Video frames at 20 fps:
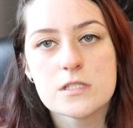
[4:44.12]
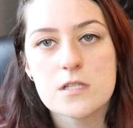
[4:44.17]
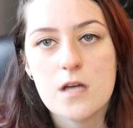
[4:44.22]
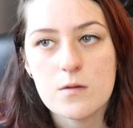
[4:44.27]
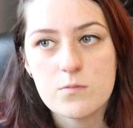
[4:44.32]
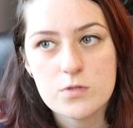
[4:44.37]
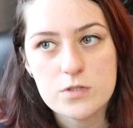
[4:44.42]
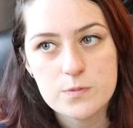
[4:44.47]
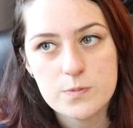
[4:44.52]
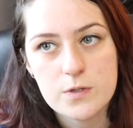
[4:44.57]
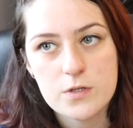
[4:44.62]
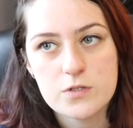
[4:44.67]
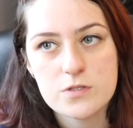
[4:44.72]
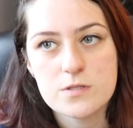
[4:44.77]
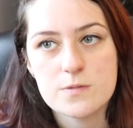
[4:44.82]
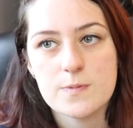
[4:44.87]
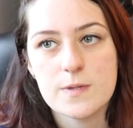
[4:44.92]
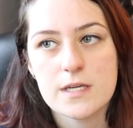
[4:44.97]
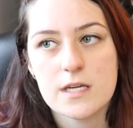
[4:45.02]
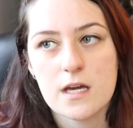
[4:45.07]
Tumblr
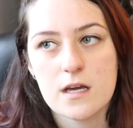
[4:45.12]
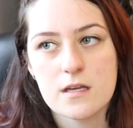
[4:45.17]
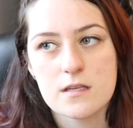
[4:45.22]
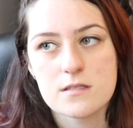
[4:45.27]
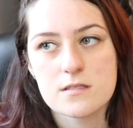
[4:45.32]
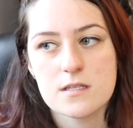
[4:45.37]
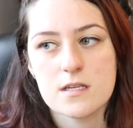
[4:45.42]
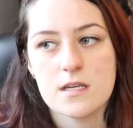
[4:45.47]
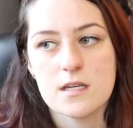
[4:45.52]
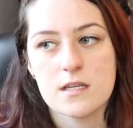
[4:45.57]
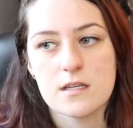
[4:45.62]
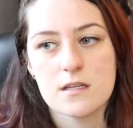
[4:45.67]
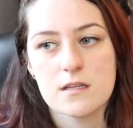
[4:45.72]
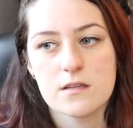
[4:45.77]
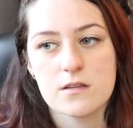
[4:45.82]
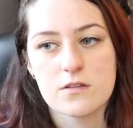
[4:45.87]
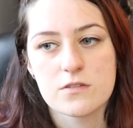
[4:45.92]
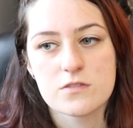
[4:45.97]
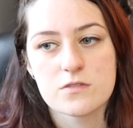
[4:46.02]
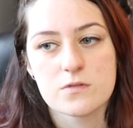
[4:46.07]
post because
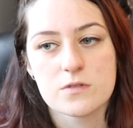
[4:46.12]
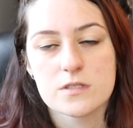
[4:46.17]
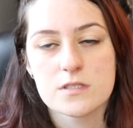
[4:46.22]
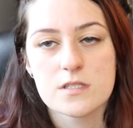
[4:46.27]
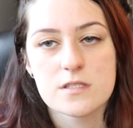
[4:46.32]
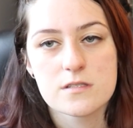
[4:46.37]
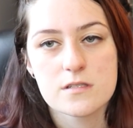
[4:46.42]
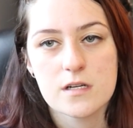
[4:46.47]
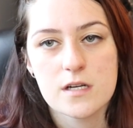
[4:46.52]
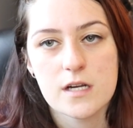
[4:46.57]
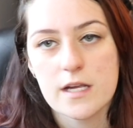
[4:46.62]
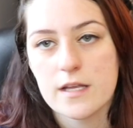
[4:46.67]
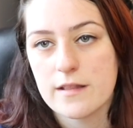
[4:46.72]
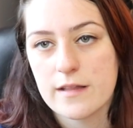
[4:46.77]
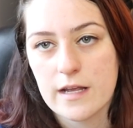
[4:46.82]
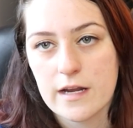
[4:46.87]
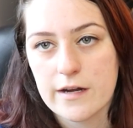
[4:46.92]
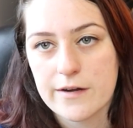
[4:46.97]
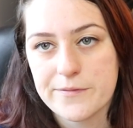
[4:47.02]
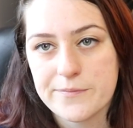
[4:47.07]
the sources are in
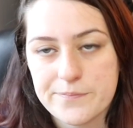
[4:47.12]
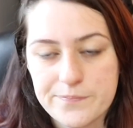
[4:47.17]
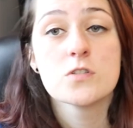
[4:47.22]
there.